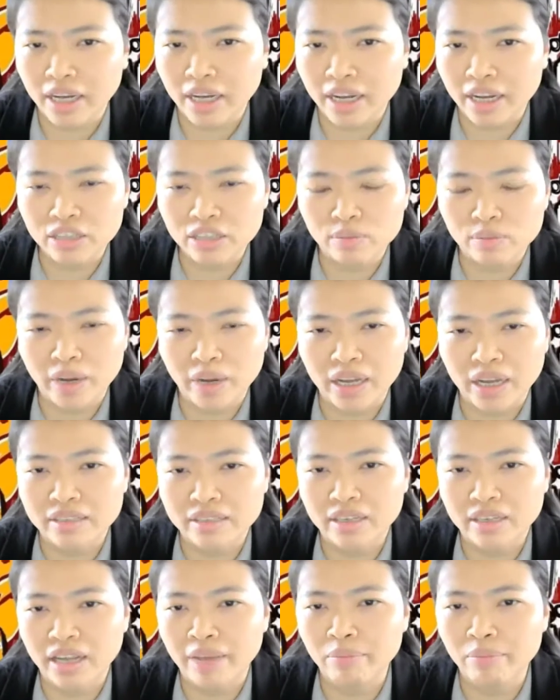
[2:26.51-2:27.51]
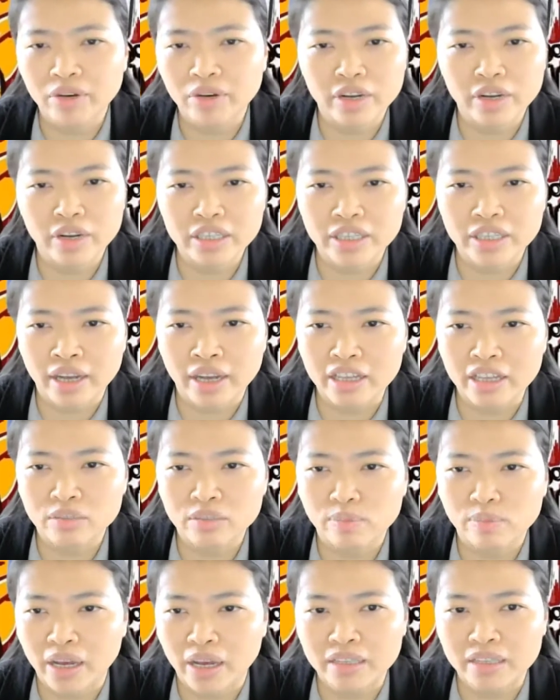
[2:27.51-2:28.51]
expert, immigration
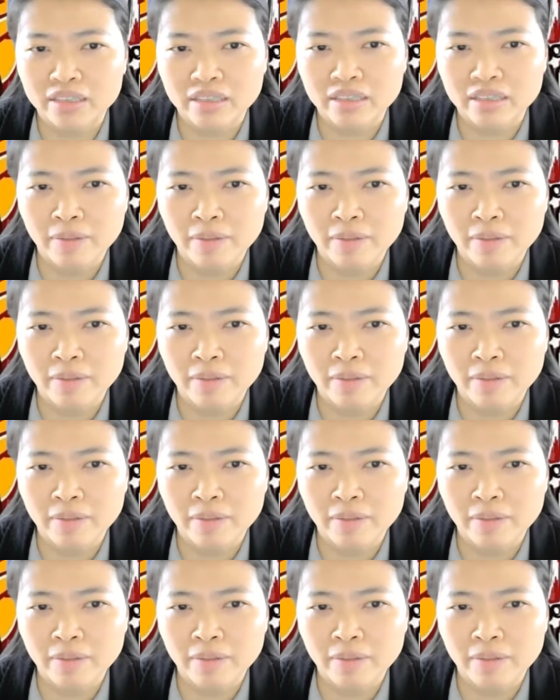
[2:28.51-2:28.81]
expert,